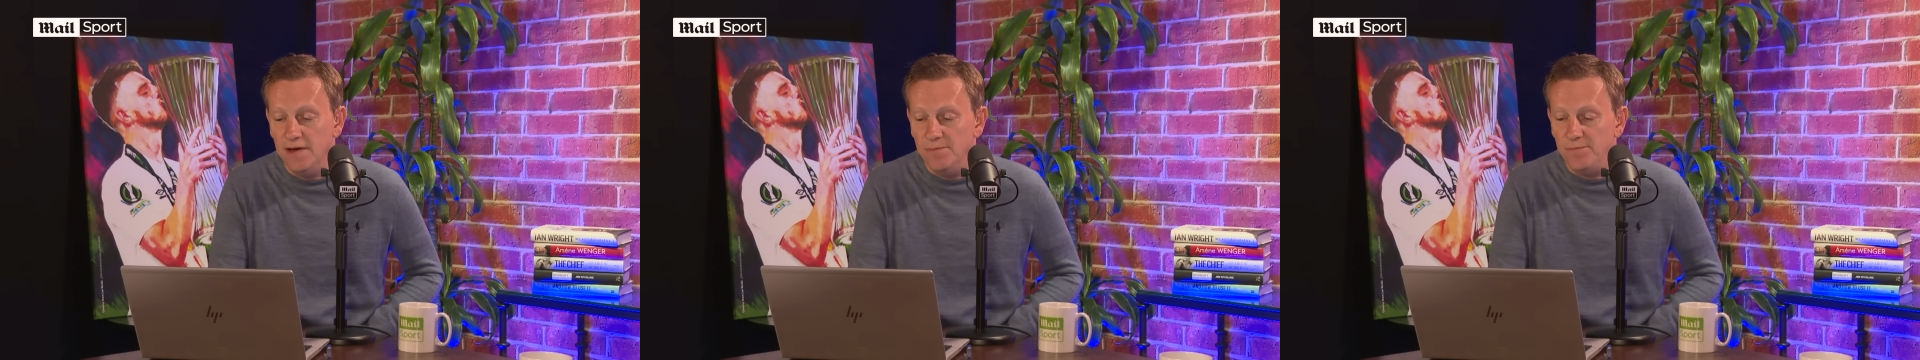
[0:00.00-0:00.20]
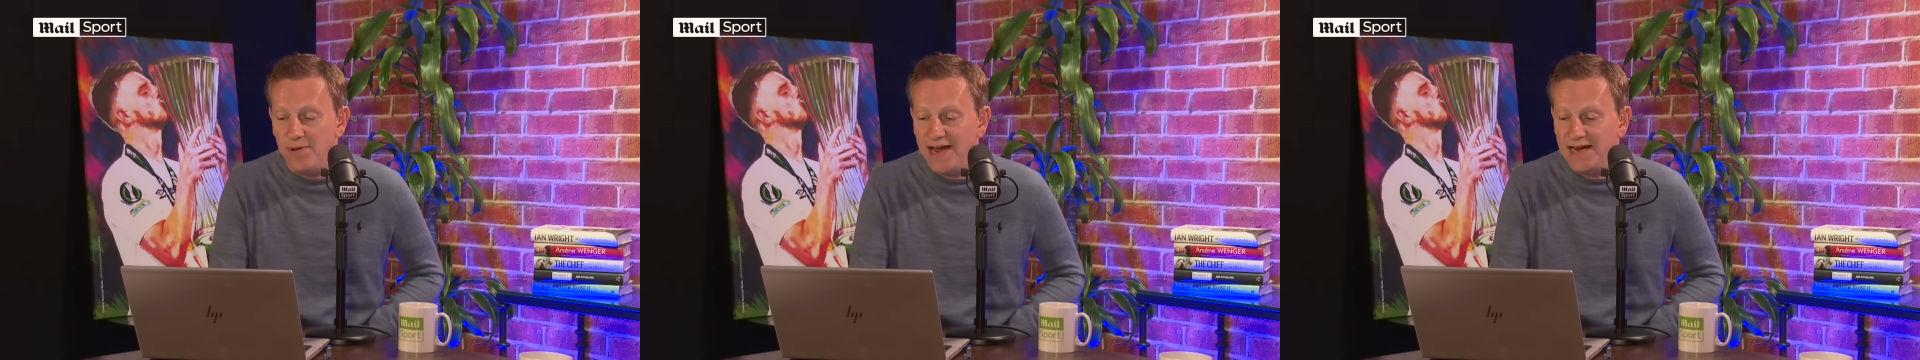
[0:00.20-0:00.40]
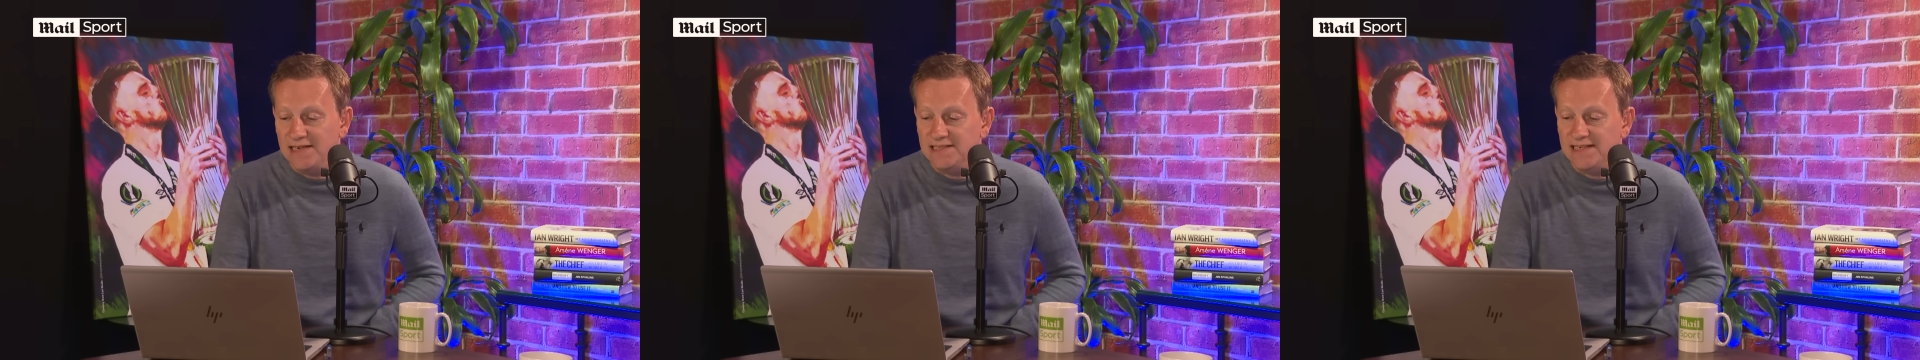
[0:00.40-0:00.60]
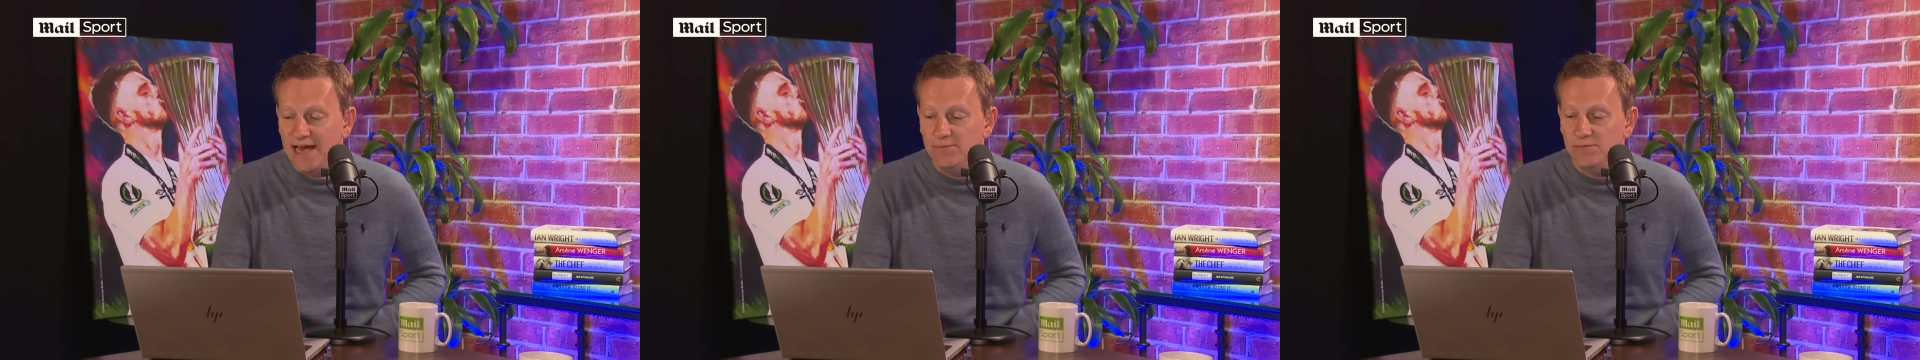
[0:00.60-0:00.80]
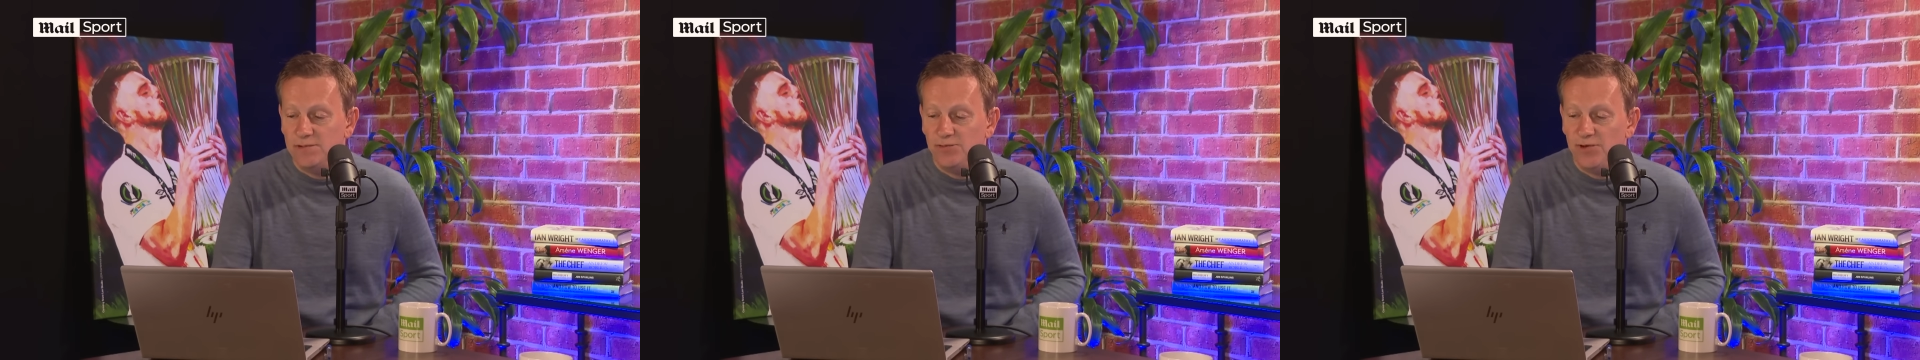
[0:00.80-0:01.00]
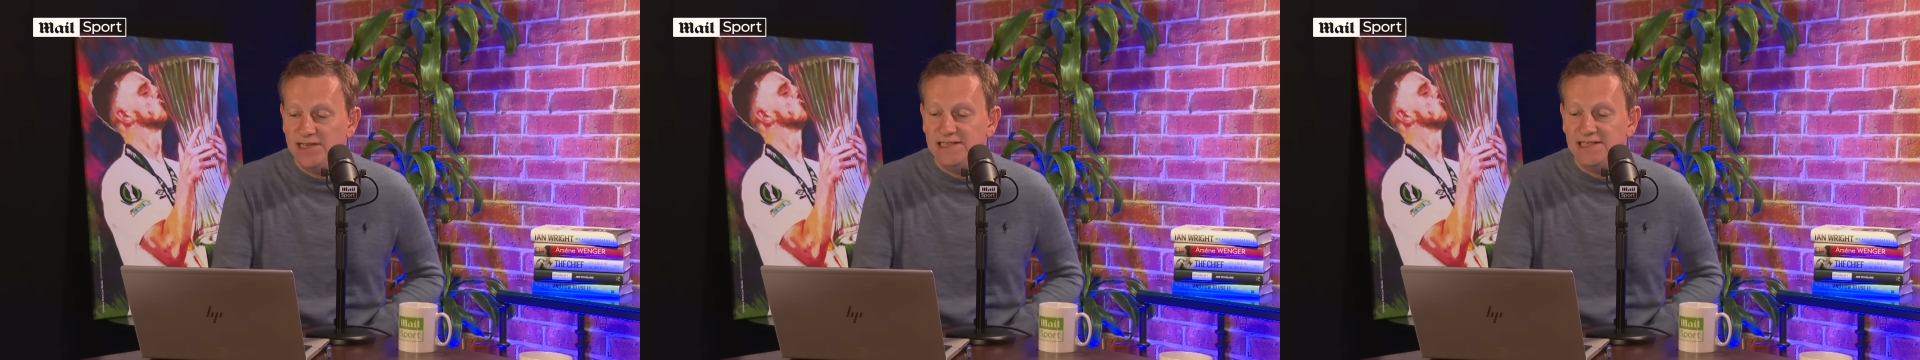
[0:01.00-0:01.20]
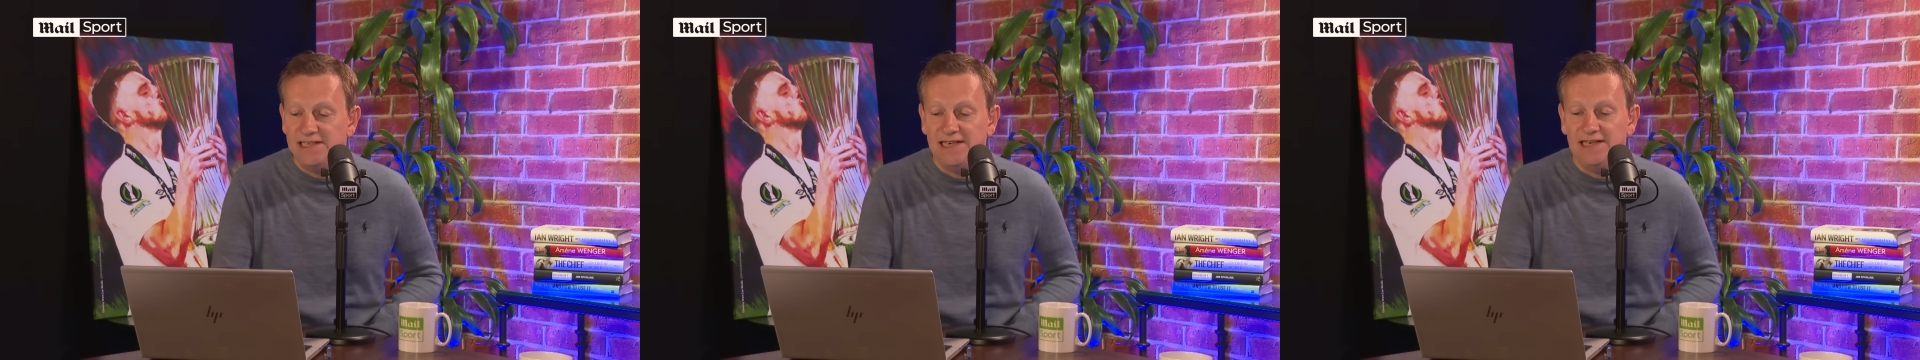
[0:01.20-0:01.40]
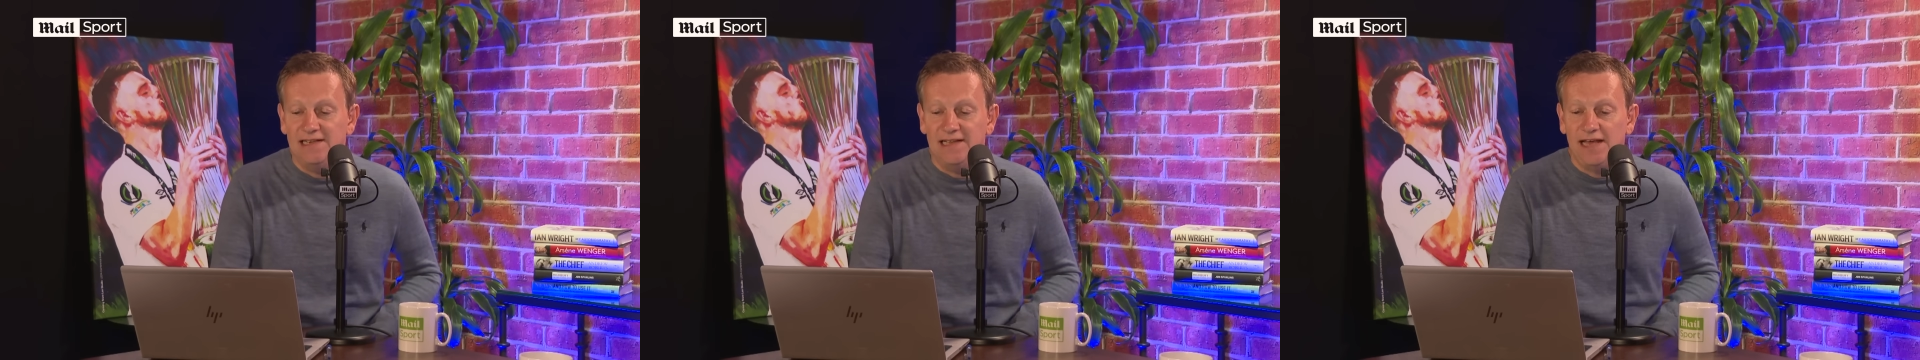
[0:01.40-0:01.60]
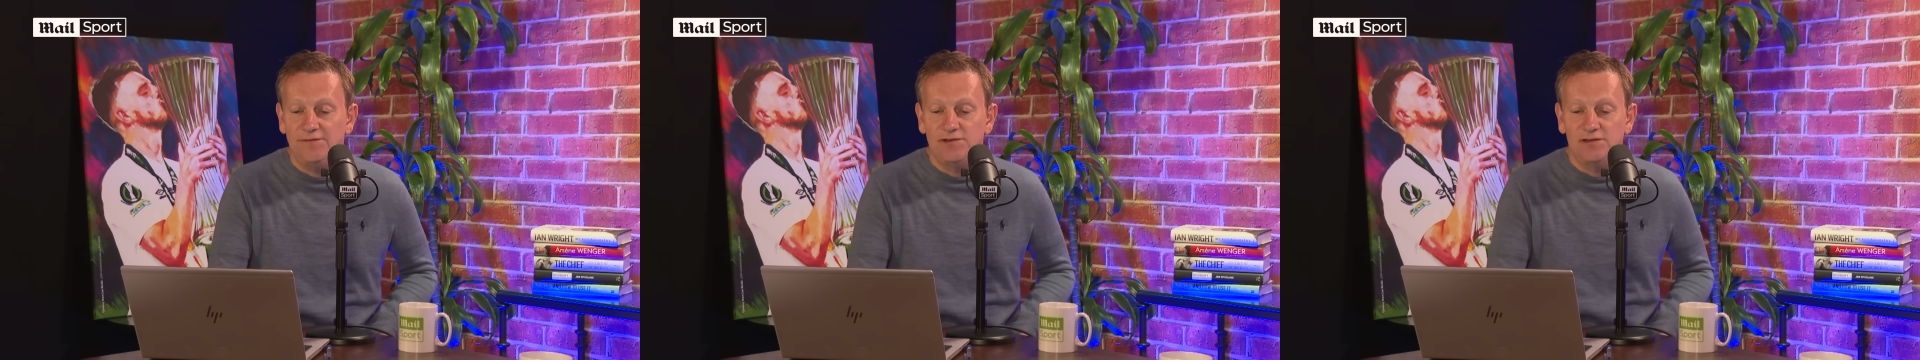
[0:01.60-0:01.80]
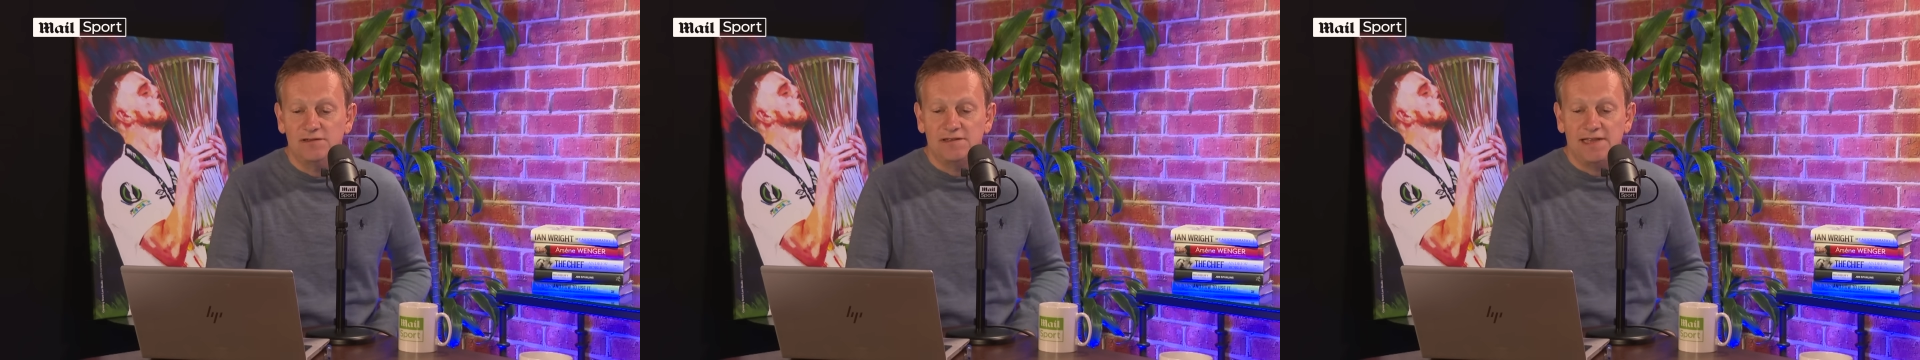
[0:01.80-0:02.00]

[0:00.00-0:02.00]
Banks M20 left us,